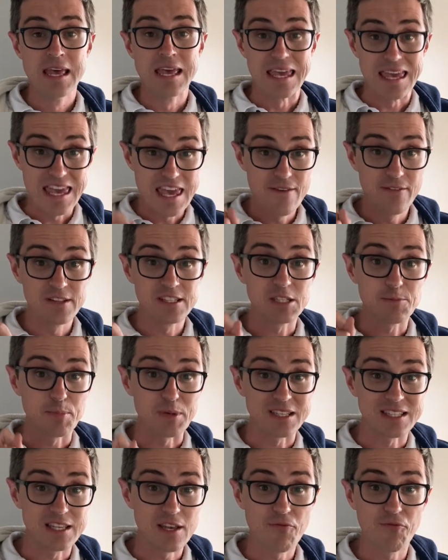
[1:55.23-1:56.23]
Even
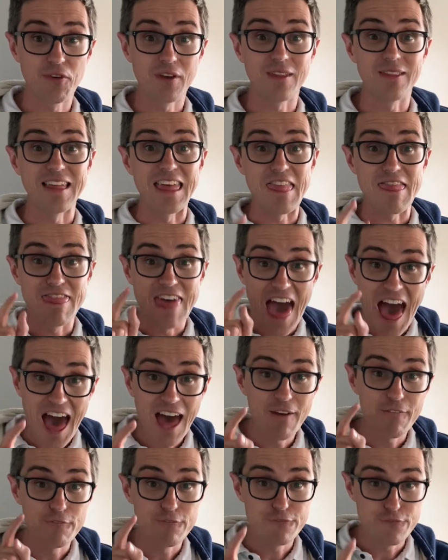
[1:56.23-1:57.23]
specifically,
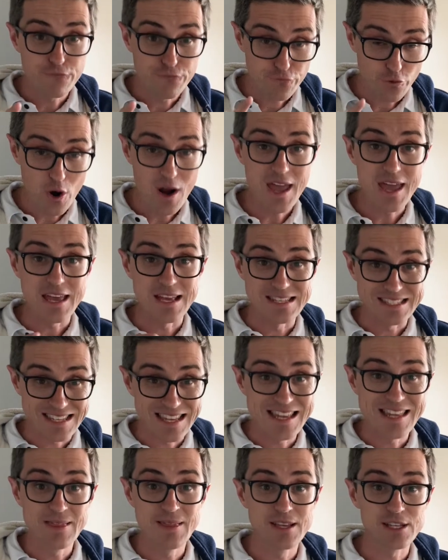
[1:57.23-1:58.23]
that phrase
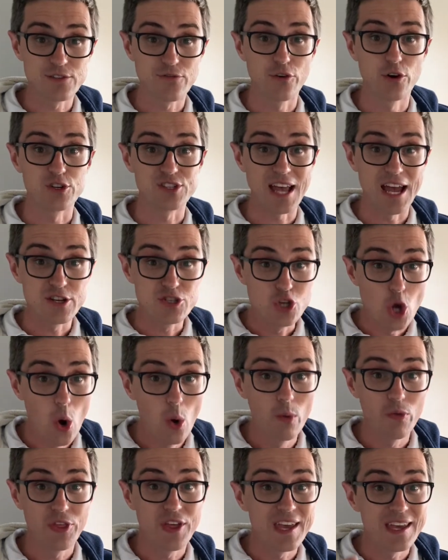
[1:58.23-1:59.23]
in this verse, I
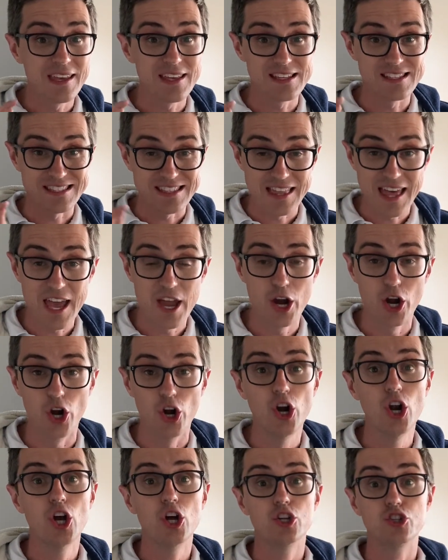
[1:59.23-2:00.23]
don't think is
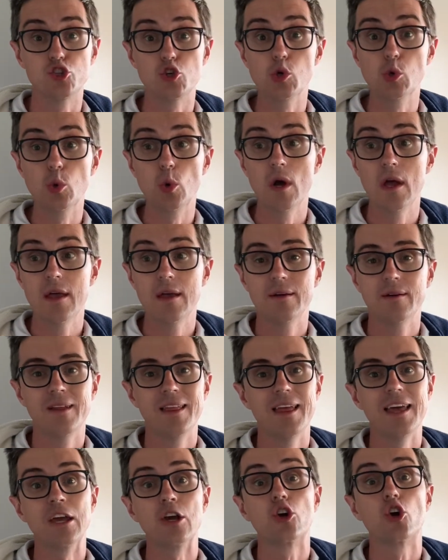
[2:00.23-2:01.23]
there to
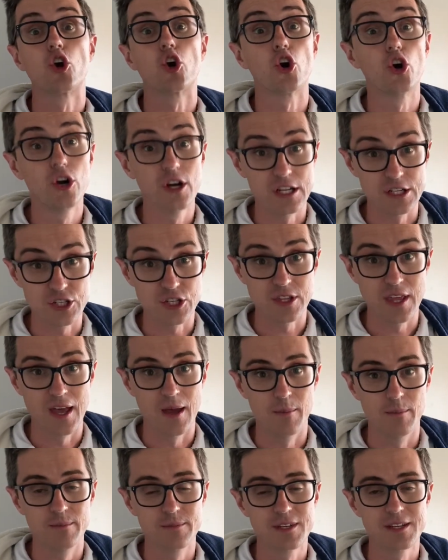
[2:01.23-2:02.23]
encourage
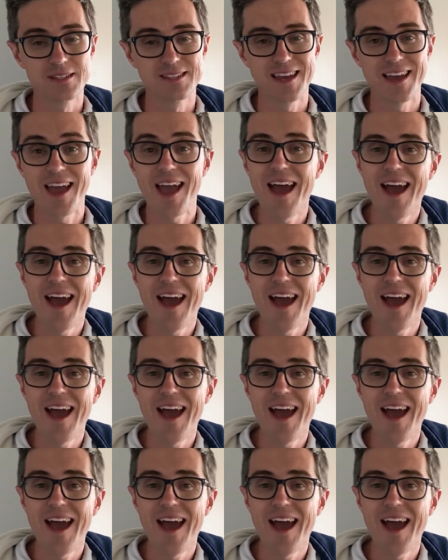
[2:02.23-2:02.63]
them. To say,